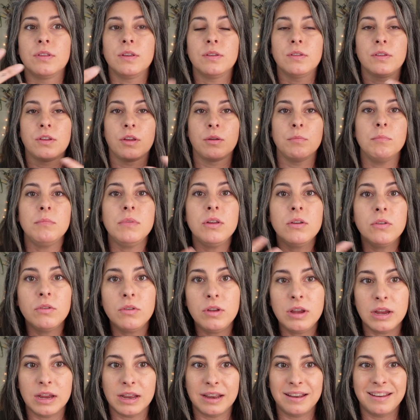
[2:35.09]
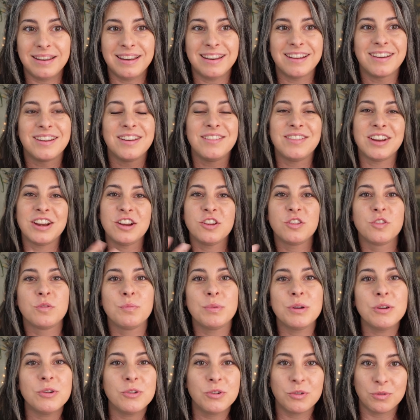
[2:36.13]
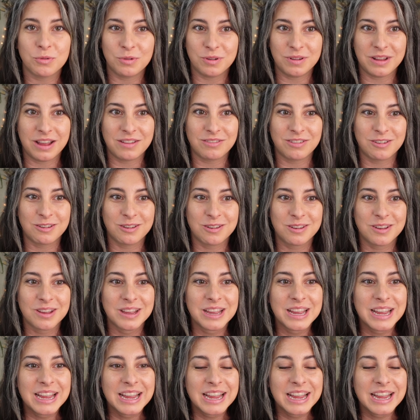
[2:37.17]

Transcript: This communion on a very spiritual level